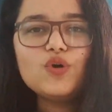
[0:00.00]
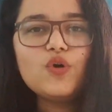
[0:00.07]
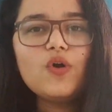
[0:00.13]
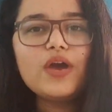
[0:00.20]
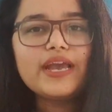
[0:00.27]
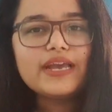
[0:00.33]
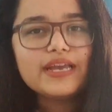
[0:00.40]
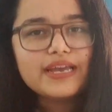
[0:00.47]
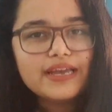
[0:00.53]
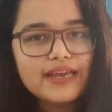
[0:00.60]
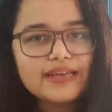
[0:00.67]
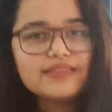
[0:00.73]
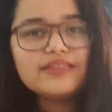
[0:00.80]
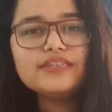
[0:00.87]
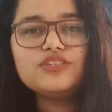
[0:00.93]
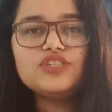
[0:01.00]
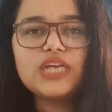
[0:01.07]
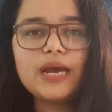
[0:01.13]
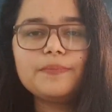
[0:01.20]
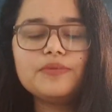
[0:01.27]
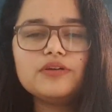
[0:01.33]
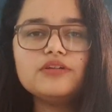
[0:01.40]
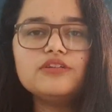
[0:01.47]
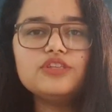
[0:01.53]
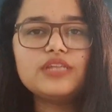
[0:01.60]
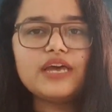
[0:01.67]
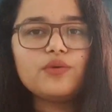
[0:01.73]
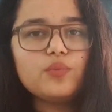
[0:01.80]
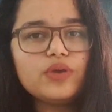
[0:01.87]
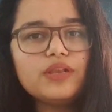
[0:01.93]
So in this chapter,
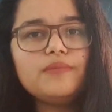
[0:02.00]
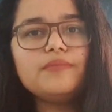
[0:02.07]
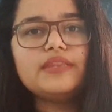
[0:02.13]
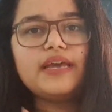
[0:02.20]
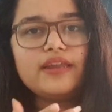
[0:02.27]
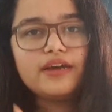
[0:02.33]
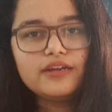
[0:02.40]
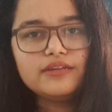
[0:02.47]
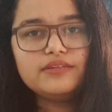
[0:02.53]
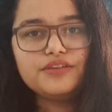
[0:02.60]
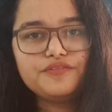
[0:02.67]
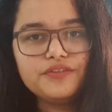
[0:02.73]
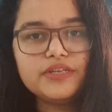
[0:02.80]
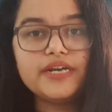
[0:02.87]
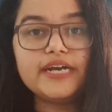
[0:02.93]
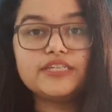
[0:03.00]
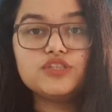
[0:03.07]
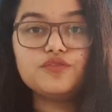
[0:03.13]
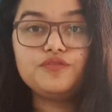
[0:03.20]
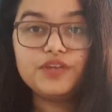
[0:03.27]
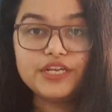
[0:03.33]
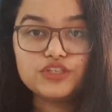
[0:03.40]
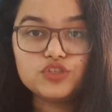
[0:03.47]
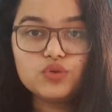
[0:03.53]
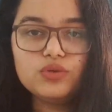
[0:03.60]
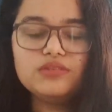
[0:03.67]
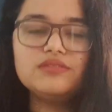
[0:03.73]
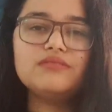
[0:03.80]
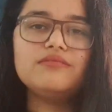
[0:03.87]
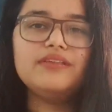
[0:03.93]
there are different kinds of
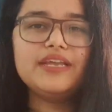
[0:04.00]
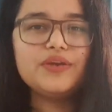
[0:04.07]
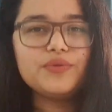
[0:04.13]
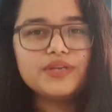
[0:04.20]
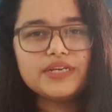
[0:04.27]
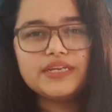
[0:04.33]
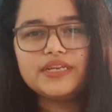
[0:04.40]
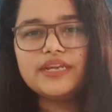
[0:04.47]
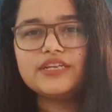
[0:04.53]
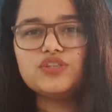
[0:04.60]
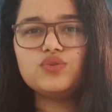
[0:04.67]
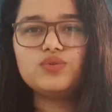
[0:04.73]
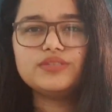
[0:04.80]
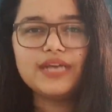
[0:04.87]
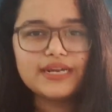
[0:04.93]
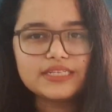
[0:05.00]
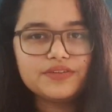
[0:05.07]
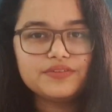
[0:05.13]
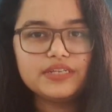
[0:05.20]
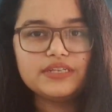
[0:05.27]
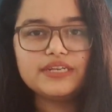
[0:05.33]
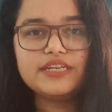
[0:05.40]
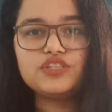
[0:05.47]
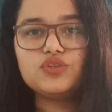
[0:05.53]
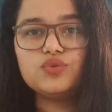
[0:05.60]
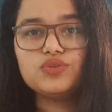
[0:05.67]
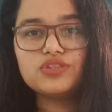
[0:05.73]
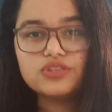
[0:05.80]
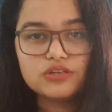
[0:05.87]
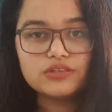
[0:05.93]
ratios: liquidity ratios, activity
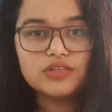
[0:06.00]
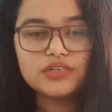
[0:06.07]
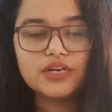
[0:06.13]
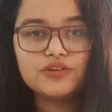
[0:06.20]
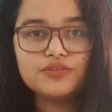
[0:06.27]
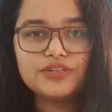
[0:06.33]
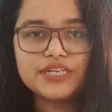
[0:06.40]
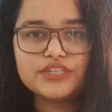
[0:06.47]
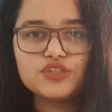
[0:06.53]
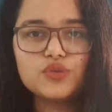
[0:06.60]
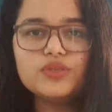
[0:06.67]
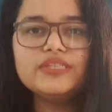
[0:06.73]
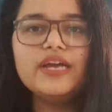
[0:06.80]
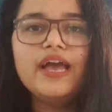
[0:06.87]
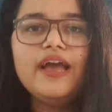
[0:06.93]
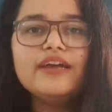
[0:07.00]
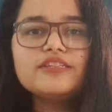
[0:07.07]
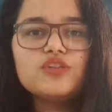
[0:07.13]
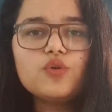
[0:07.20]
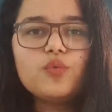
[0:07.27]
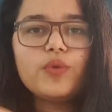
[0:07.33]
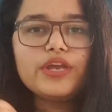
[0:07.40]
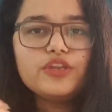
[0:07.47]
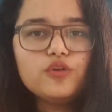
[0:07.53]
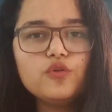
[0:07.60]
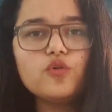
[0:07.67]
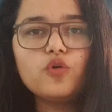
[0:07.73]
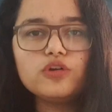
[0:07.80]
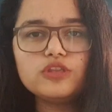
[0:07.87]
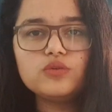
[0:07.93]
ratios, turnaround ratios. So when
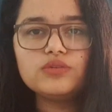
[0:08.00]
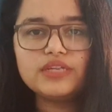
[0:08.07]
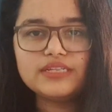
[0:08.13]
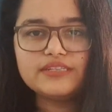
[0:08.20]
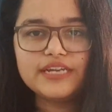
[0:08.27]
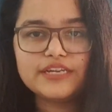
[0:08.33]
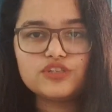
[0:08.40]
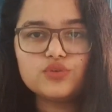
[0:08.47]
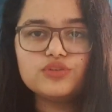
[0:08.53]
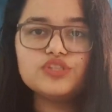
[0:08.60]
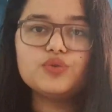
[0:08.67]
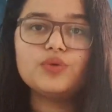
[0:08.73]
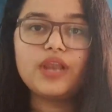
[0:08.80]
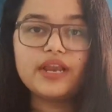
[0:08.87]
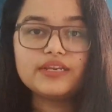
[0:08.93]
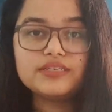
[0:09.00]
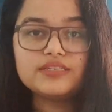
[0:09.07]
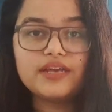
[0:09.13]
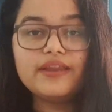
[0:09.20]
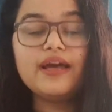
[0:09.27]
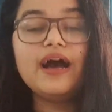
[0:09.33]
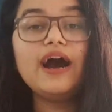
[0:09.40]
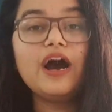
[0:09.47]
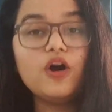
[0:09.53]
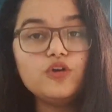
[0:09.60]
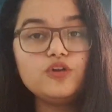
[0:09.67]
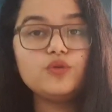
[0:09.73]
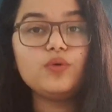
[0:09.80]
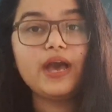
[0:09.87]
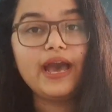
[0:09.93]
you go through these ratios, you will understand
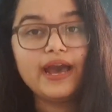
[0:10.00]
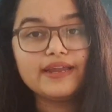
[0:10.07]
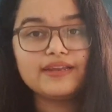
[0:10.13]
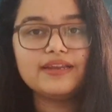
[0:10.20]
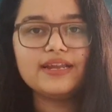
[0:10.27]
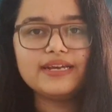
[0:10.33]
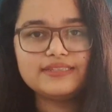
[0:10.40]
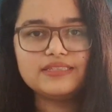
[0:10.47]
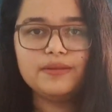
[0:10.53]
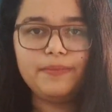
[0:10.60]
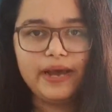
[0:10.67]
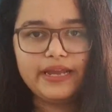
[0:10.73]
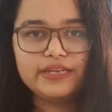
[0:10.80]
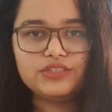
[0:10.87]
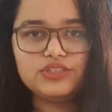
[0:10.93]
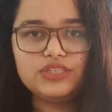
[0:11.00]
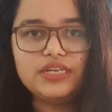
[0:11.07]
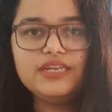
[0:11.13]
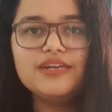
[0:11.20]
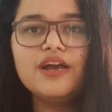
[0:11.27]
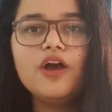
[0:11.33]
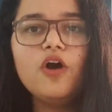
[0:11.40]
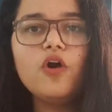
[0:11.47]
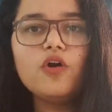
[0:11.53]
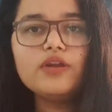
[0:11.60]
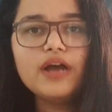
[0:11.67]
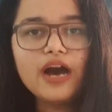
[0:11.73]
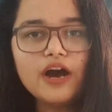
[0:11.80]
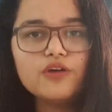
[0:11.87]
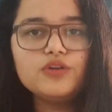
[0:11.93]
how to analyze the balance sheet,
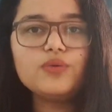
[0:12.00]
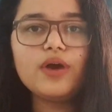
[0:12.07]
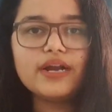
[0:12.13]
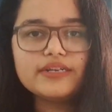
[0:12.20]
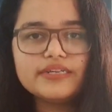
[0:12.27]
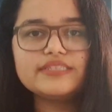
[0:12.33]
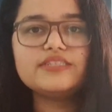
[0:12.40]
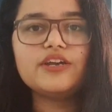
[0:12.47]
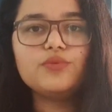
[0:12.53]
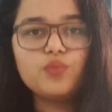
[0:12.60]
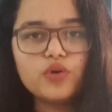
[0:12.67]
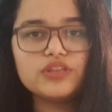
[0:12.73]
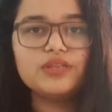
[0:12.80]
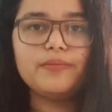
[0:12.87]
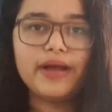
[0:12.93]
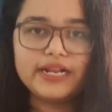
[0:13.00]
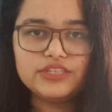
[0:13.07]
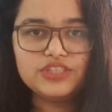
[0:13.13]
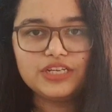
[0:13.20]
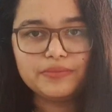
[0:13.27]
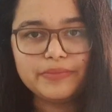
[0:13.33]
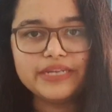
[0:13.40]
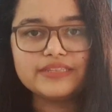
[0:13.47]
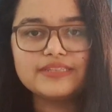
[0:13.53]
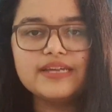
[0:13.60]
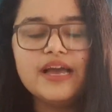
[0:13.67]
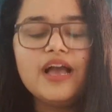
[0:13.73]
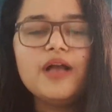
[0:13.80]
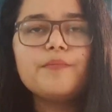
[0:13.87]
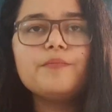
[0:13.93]
or how to understand what the balance sheet
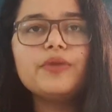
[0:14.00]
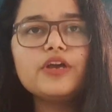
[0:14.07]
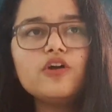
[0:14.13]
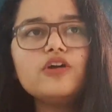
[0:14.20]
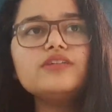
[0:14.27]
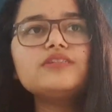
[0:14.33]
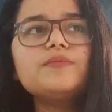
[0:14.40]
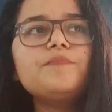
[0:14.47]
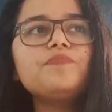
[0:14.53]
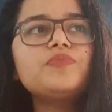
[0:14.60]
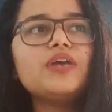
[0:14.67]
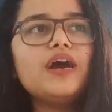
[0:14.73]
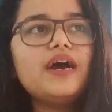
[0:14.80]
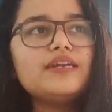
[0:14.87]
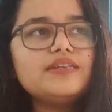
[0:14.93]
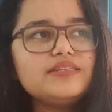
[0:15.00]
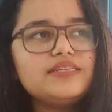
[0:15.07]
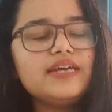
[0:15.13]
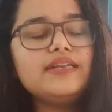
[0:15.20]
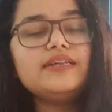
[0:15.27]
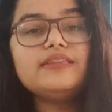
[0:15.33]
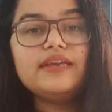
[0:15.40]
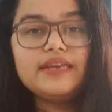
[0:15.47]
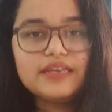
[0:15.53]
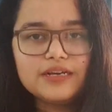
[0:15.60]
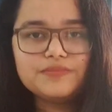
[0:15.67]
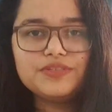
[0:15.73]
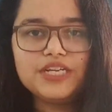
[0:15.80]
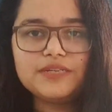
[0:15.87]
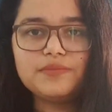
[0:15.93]
means. Because understanding the
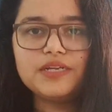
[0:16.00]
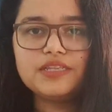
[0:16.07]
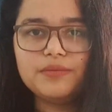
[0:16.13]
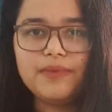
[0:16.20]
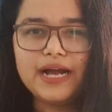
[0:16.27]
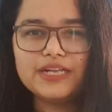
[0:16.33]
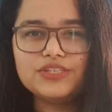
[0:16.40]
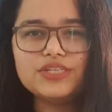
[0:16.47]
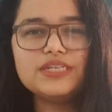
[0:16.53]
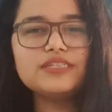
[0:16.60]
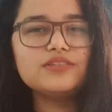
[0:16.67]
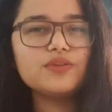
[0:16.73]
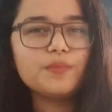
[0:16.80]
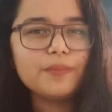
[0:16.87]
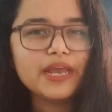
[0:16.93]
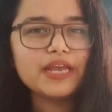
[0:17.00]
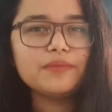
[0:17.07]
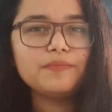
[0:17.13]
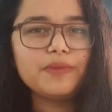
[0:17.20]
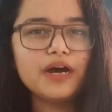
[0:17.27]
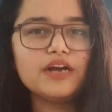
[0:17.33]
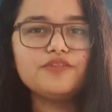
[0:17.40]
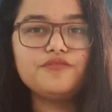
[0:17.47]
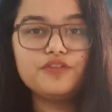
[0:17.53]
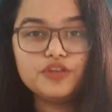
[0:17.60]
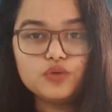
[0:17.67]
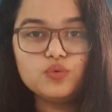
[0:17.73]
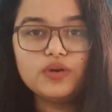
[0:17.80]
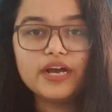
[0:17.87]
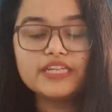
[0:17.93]
income statement and the balance sheet is the main part
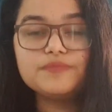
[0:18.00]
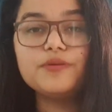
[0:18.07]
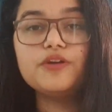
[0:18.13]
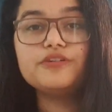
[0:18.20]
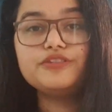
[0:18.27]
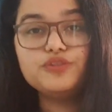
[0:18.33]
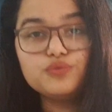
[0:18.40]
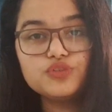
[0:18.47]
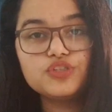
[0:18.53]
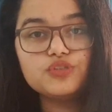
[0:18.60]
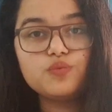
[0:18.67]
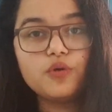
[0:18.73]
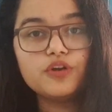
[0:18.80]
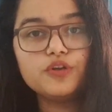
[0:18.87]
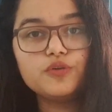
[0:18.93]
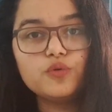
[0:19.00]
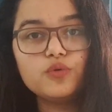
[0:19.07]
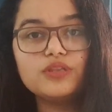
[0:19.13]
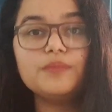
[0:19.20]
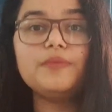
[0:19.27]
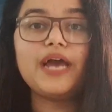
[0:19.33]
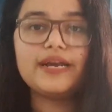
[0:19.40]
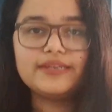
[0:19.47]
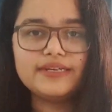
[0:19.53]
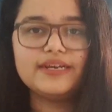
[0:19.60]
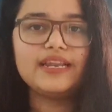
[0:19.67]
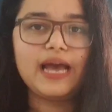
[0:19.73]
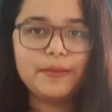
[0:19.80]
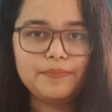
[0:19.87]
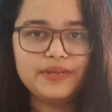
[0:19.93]
for you guys, because you just want to know the
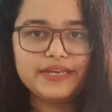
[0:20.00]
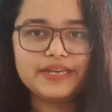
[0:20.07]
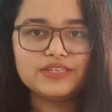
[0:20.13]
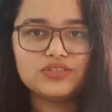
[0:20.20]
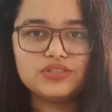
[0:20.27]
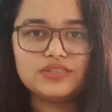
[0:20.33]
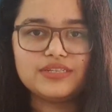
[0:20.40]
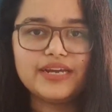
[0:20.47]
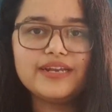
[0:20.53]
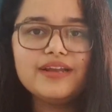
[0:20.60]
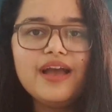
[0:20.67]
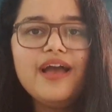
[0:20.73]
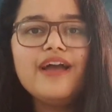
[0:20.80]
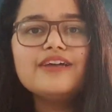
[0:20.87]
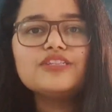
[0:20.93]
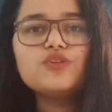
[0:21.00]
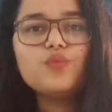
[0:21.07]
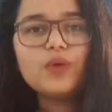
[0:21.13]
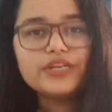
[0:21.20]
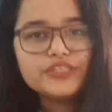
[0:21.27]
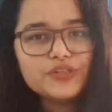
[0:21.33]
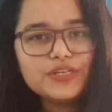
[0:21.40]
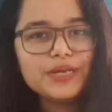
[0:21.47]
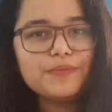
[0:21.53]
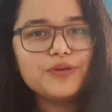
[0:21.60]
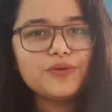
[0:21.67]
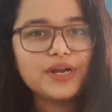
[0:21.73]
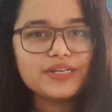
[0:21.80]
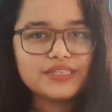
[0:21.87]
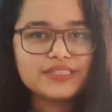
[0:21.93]
practical applications, right? So once you're
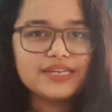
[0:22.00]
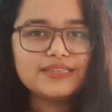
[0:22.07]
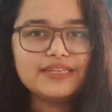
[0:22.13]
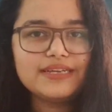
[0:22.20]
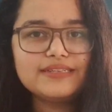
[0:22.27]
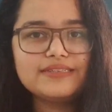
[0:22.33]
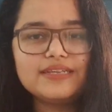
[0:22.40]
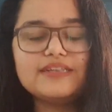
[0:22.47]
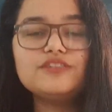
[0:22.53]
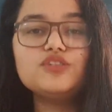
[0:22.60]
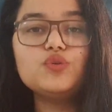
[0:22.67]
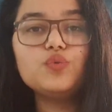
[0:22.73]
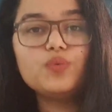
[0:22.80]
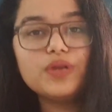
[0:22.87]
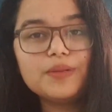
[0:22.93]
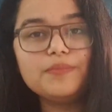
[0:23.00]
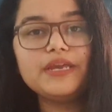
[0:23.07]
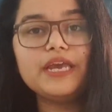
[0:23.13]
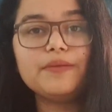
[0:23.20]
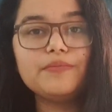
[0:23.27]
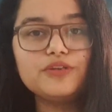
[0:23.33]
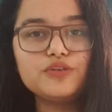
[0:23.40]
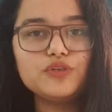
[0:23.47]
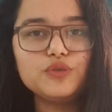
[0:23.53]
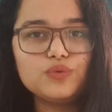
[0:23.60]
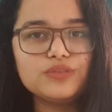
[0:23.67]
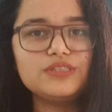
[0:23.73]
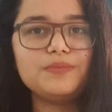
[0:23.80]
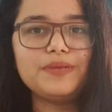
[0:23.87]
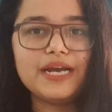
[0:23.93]
able to understand these things, you will be able to
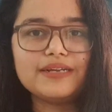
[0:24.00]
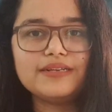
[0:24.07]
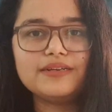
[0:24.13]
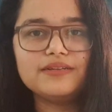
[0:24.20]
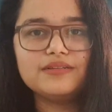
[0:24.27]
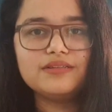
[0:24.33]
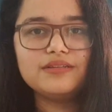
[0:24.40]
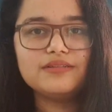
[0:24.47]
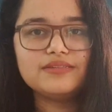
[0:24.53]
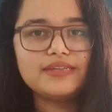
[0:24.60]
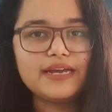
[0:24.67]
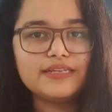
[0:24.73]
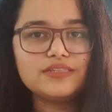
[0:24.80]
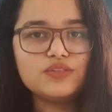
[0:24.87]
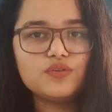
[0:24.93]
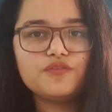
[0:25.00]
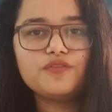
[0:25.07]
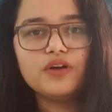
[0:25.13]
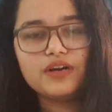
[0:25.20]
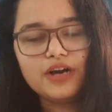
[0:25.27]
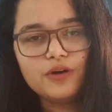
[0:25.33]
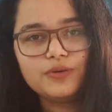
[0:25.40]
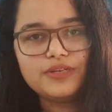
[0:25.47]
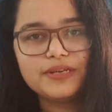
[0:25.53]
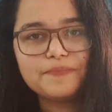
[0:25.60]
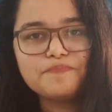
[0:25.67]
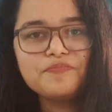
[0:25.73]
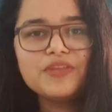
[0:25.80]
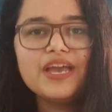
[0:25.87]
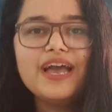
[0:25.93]
use the practical sides of
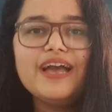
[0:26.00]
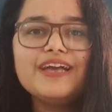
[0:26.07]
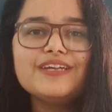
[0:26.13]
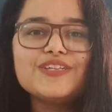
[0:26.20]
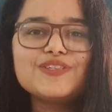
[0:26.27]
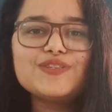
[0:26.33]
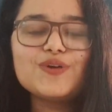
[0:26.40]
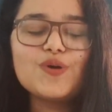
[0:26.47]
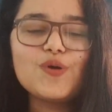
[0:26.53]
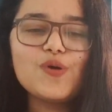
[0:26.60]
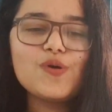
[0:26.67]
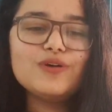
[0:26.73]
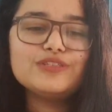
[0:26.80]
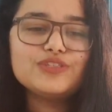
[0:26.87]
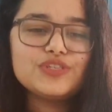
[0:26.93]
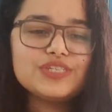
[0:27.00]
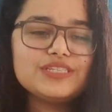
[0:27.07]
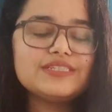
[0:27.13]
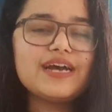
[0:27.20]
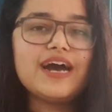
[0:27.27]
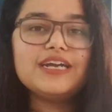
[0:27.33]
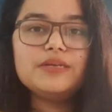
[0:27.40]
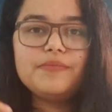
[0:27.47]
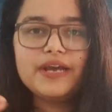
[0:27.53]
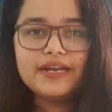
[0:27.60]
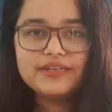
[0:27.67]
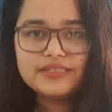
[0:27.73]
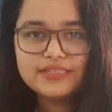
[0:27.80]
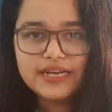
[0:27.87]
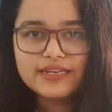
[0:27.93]
accounting. So just start
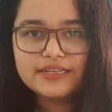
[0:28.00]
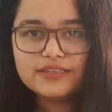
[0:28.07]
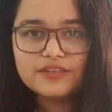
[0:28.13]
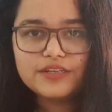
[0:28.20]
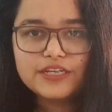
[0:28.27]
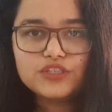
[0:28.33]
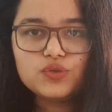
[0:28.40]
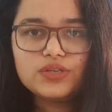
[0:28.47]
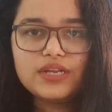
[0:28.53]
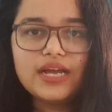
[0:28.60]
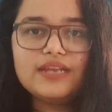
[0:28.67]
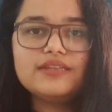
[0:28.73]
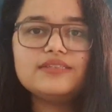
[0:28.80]
by understanding the ratio